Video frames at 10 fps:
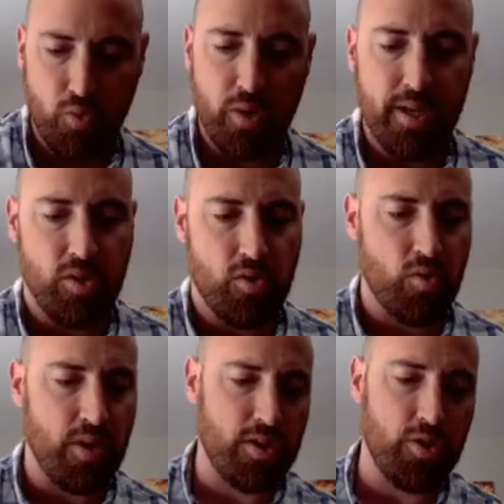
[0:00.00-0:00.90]
great,
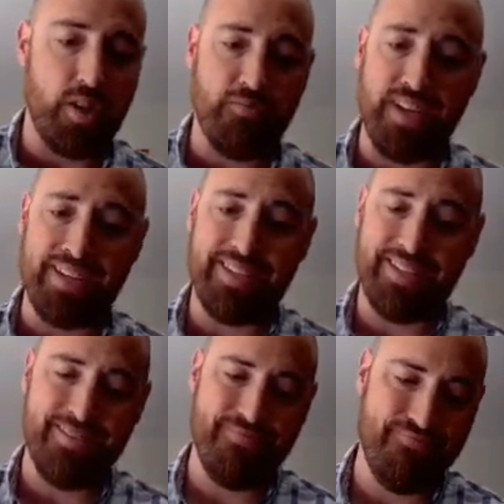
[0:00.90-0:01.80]
great draw. In fact,
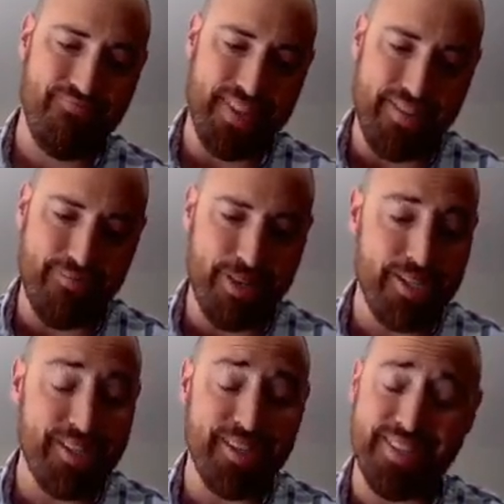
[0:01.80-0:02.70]

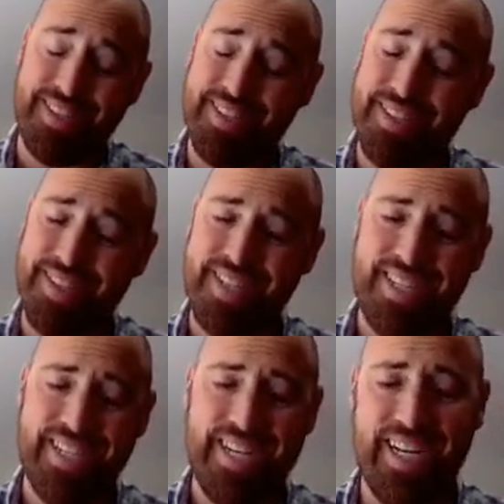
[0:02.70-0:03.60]
everybody knows
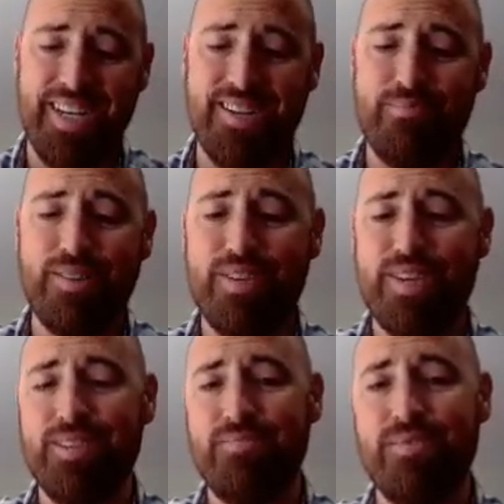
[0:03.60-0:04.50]
I love my
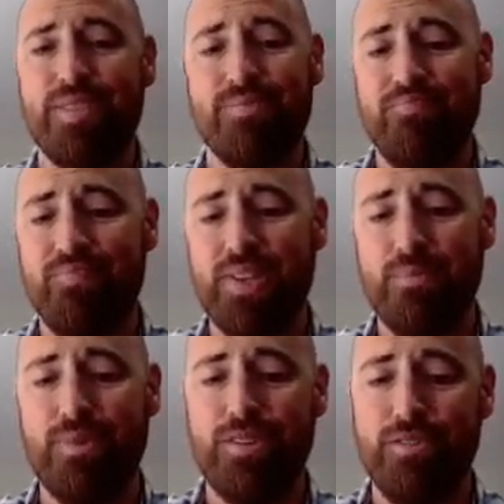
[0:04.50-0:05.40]
red
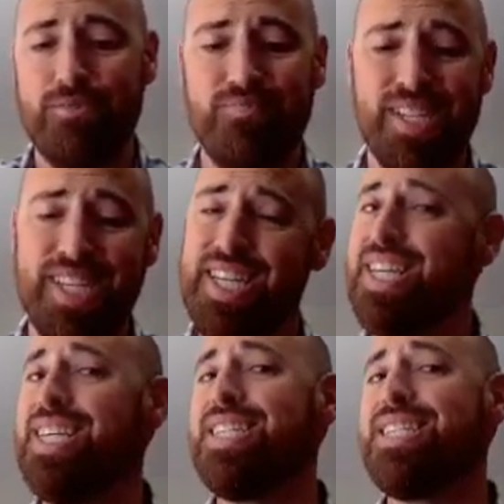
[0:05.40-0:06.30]
and blue.
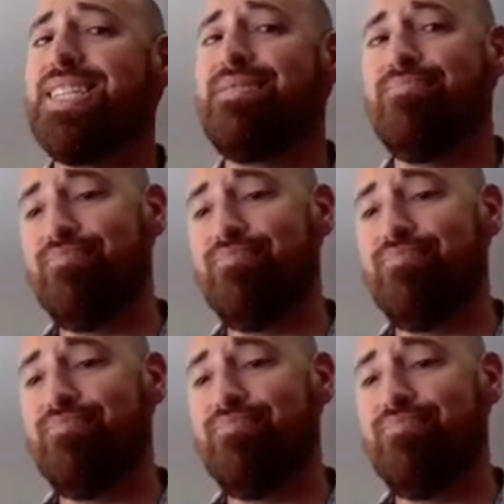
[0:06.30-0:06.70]
Is it?